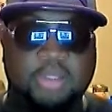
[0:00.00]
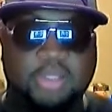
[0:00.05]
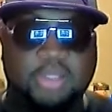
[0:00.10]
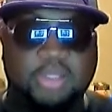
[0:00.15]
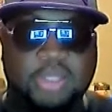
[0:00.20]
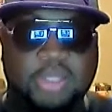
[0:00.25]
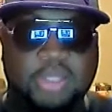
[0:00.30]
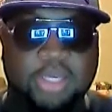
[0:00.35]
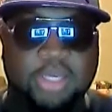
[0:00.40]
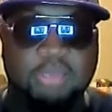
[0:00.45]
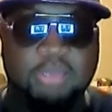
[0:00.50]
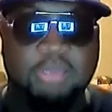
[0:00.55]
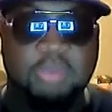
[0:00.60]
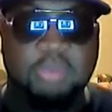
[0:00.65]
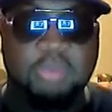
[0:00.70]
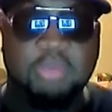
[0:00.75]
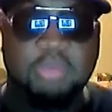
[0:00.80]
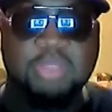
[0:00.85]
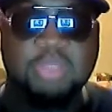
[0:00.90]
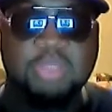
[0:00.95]
the
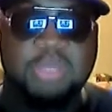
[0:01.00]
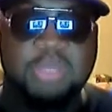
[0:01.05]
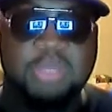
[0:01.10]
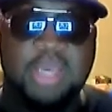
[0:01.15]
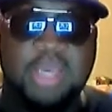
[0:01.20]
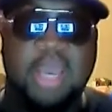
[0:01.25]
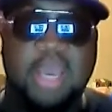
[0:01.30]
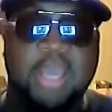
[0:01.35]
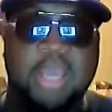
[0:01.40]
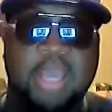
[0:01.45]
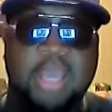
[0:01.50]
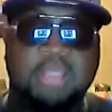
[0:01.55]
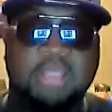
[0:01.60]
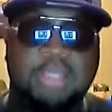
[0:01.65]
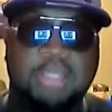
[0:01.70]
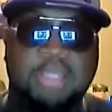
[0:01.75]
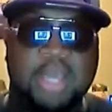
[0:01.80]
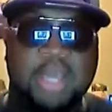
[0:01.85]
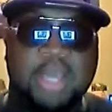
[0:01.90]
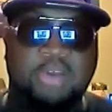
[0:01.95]
members of the gang
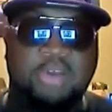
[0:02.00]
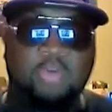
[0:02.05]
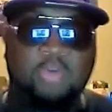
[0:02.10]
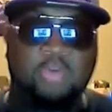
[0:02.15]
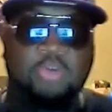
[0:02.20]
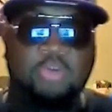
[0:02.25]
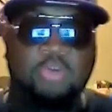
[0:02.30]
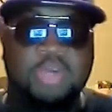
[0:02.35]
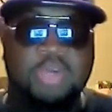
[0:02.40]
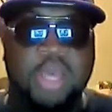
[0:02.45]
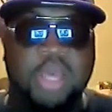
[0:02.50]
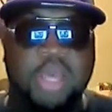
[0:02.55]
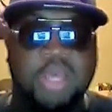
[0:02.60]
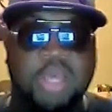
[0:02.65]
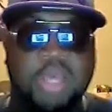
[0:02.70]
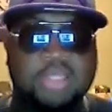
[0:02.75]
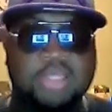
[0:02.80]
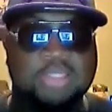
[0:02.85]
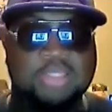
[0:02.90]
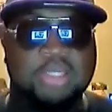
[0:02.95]
look at Narumi
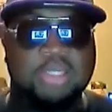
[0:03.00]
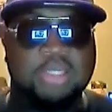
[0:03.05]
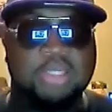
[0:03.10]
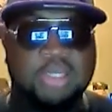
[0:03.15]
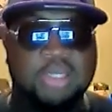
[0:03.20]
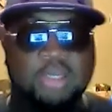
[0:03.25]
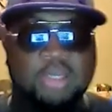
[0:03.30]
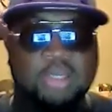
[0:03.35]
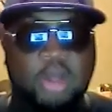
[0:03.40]
as the